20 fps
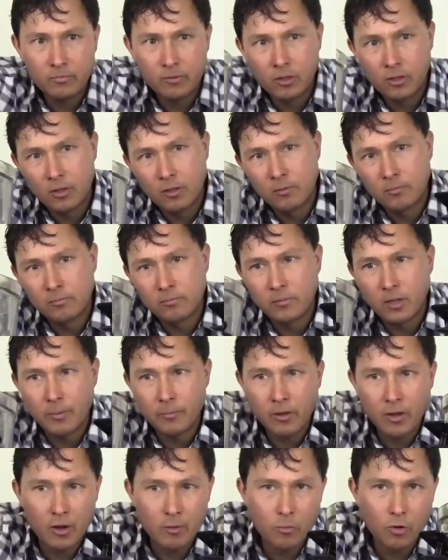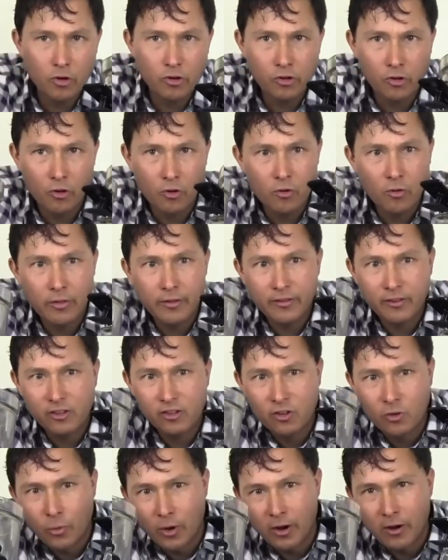I'm kind of more circle than
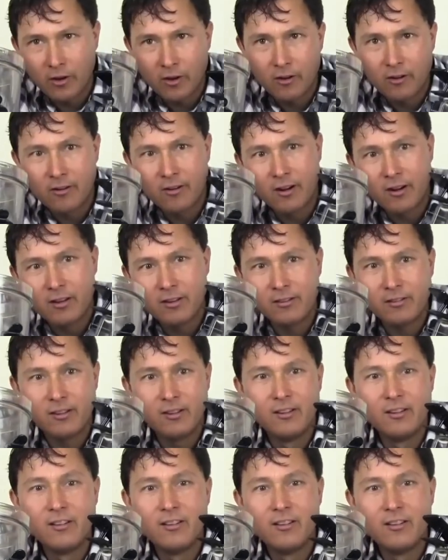square, right?